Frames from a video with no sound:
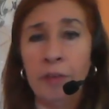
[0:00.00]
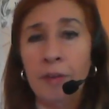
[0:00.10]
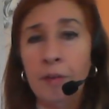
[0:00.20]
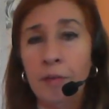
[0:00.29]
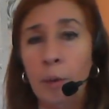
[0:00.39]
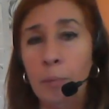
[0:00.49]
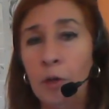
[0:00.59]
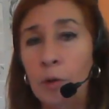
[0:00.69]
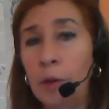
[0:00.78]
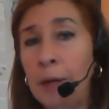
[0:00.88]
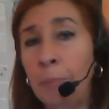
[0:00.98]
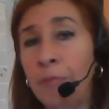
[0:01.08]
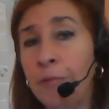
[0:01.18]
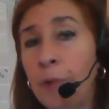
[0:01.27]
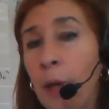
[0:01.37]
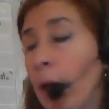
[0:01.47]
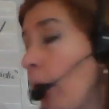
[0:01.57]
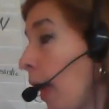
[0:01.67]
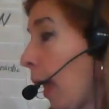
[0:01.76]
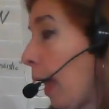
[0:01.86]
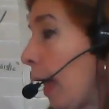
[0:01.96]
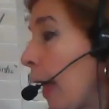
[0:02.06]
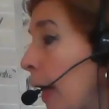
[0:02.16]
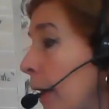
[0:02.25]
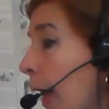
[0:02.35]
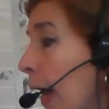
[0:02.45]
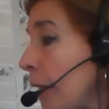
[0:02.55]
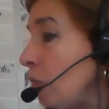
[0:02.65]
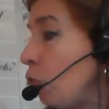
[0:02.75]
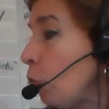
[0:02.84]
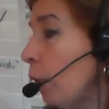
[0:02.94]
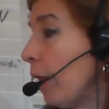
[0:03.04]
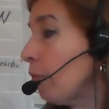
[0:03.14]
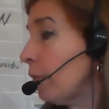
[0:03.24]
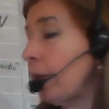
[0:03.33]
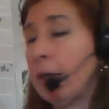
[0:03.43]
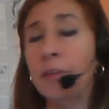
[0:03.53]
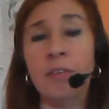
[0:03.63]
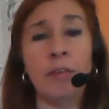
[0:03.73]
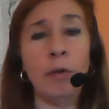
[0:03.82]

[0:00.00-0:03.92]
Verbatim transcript: system, your lymph, and I do have things